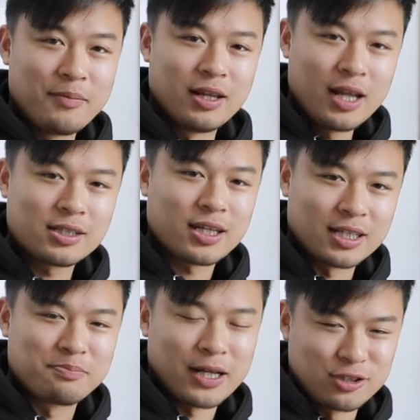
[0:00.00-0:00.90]
Let's get
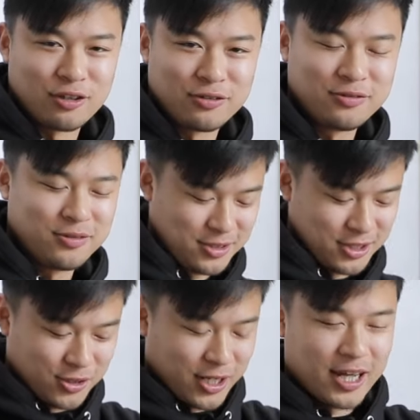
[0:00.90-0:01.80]
this badge
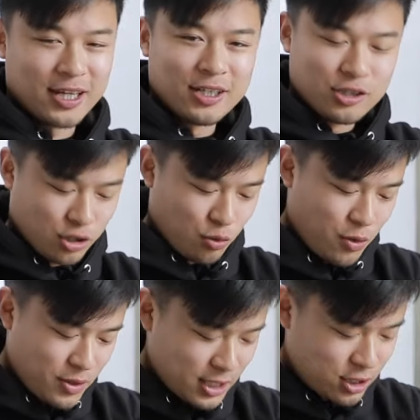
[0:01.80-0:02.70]
off. Okay. So
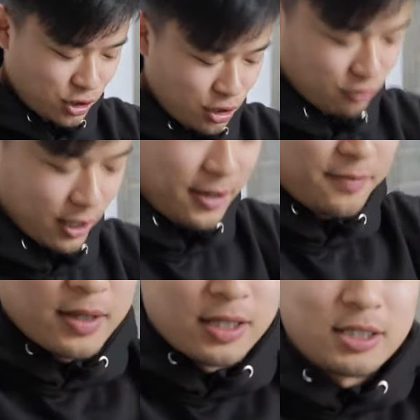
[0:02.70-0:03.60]
what we need to do,
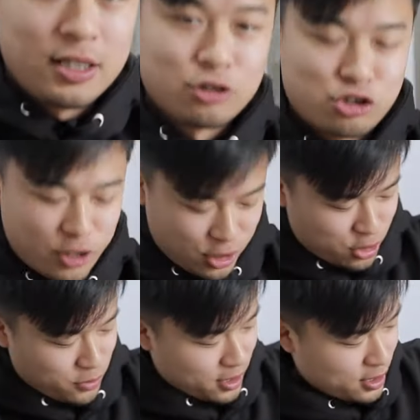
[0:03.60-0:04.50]
right, is a little trick
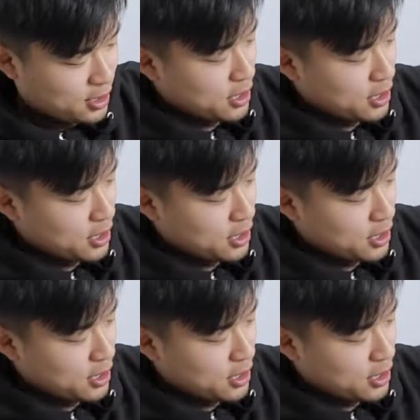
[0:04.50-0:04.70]
to it.